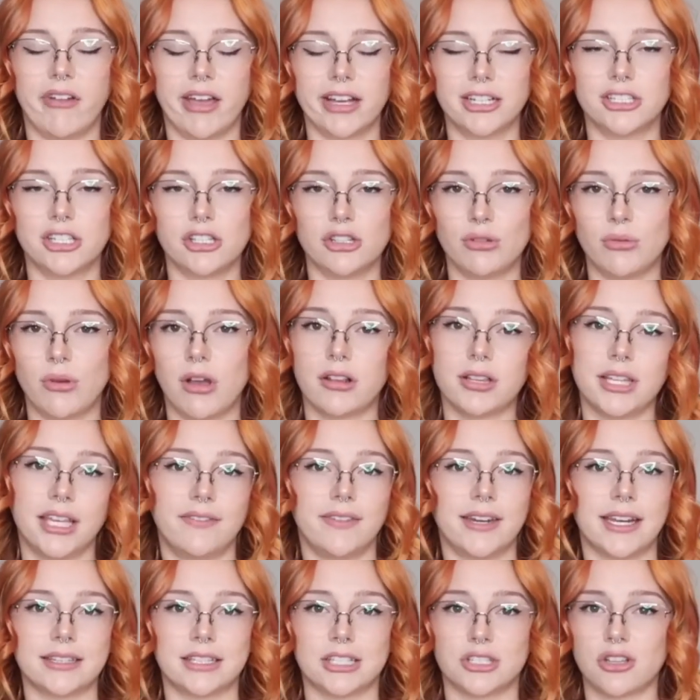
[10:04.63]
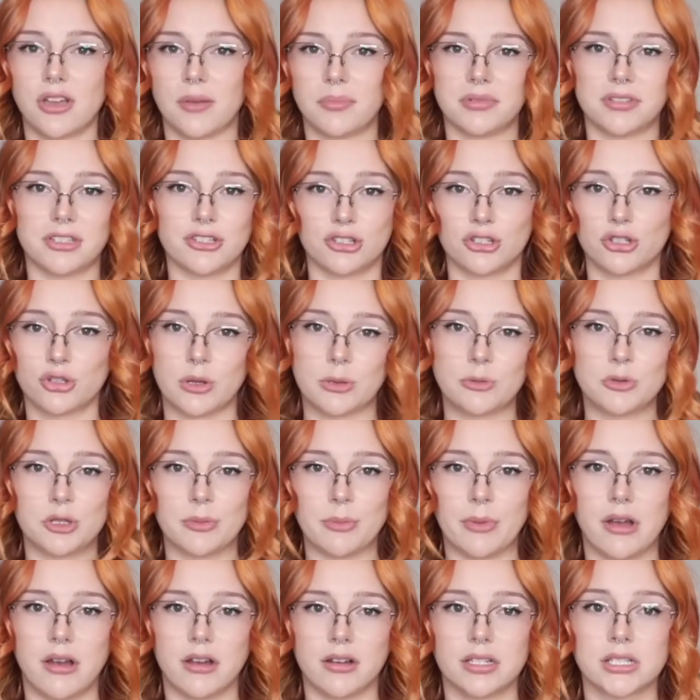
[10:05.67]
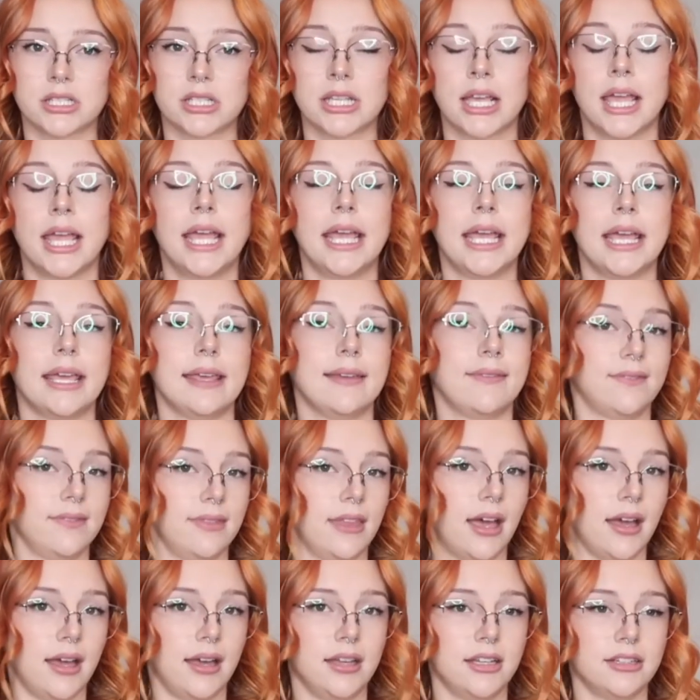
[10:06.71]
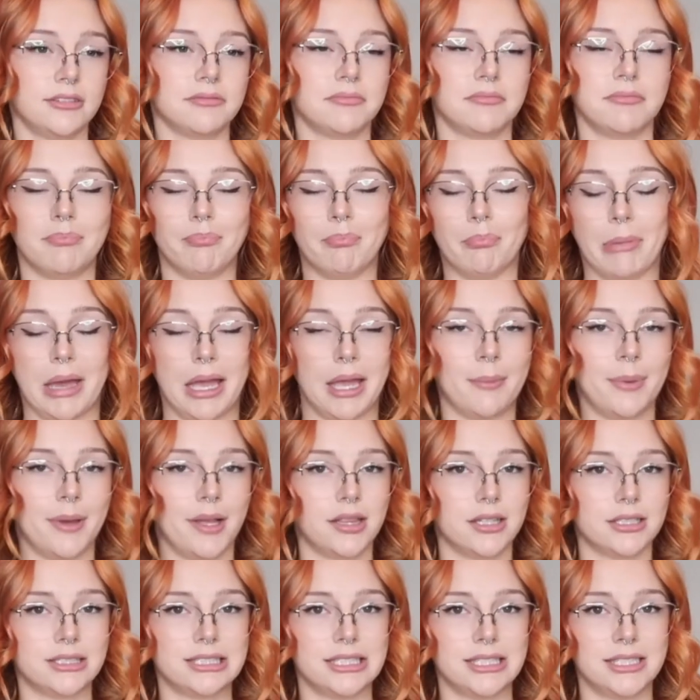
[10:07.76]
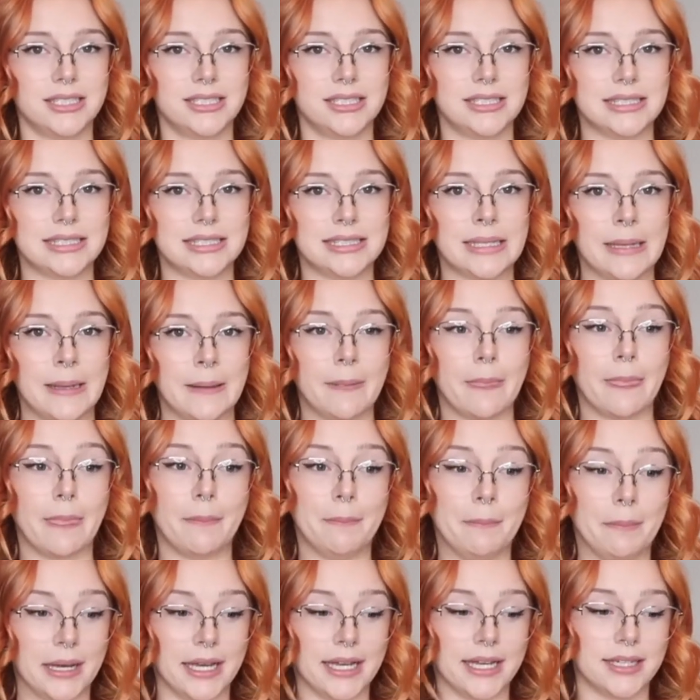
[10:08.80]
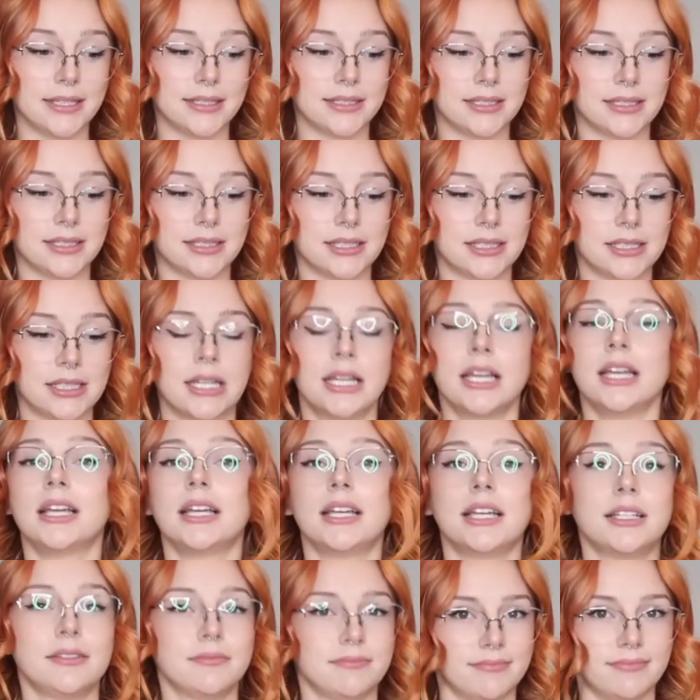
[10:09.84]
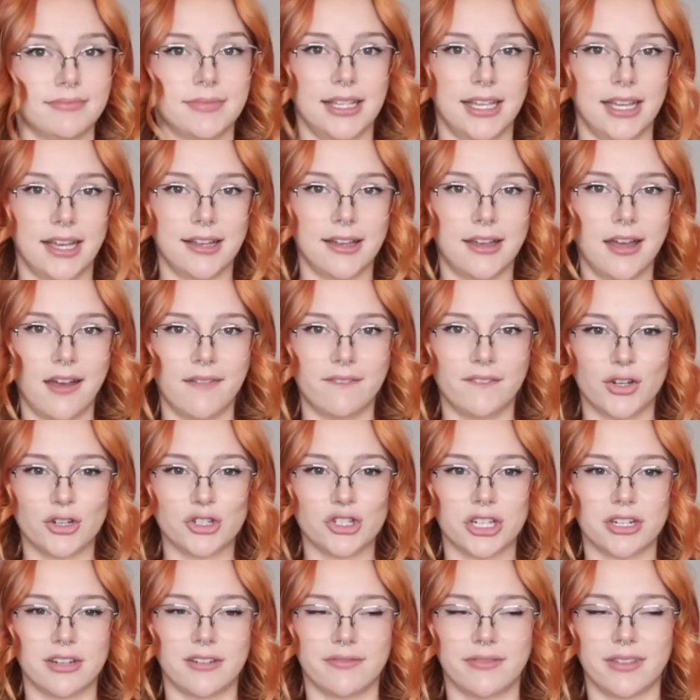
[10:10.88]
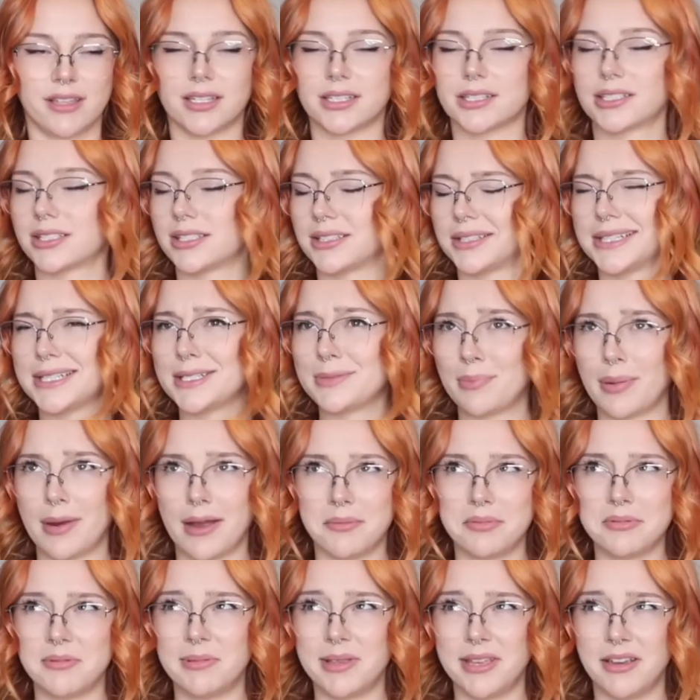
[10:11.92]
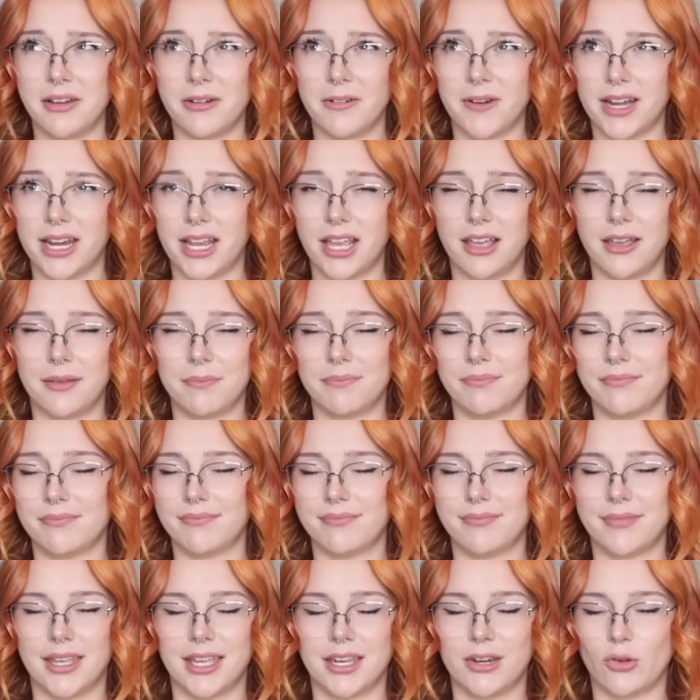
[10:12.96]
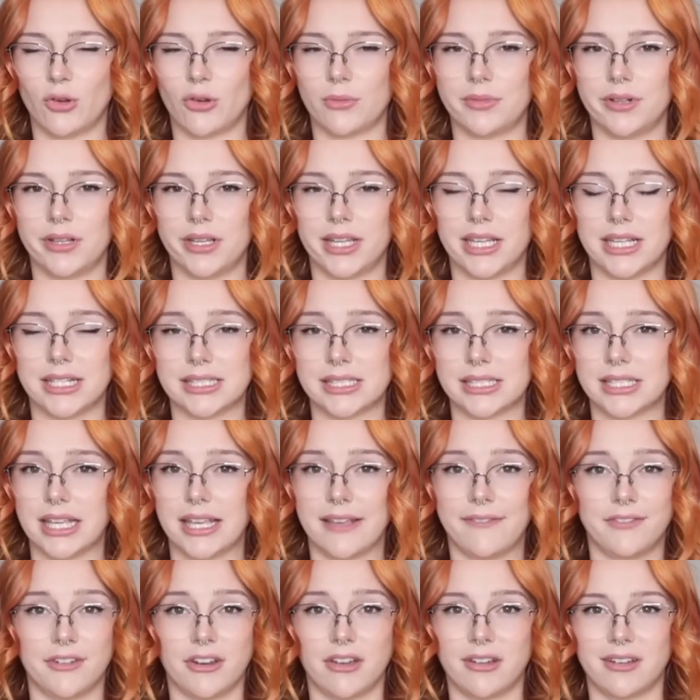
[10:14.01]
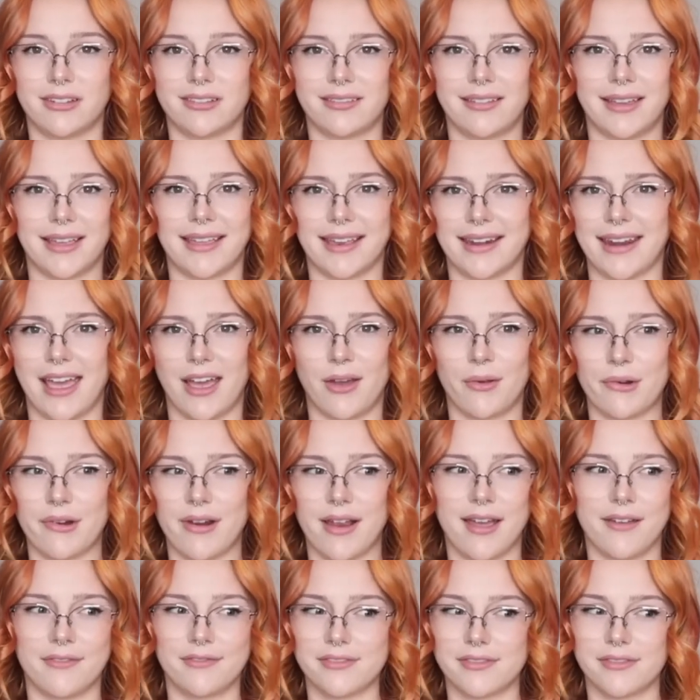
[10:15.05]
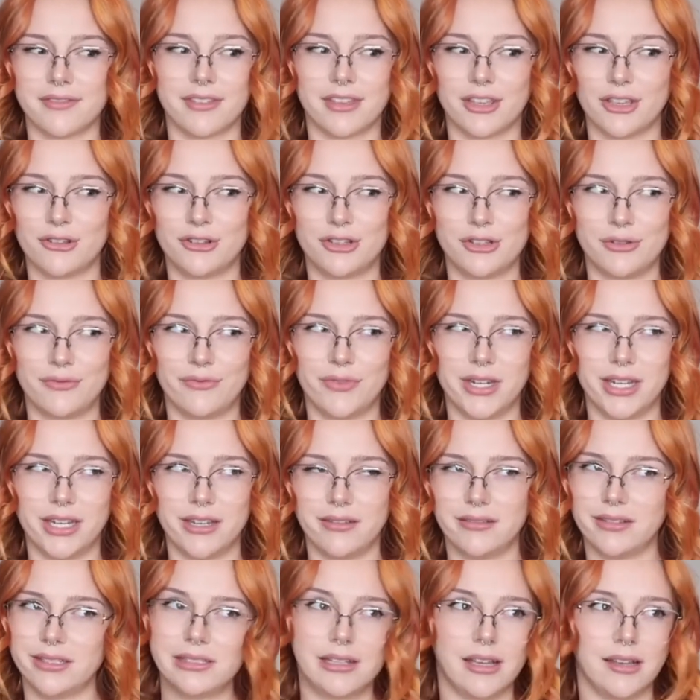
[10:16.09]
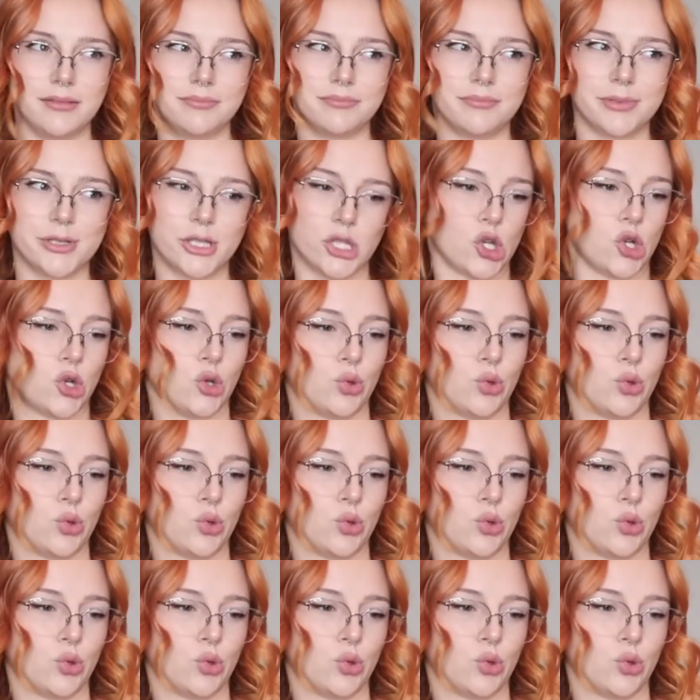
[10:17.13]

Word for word: If I do, I'll leave it at the top of the description box. If not, my apologies. But the uncut version of this is probably already up. It normally is, if not, like an hour after the YouTube video is up.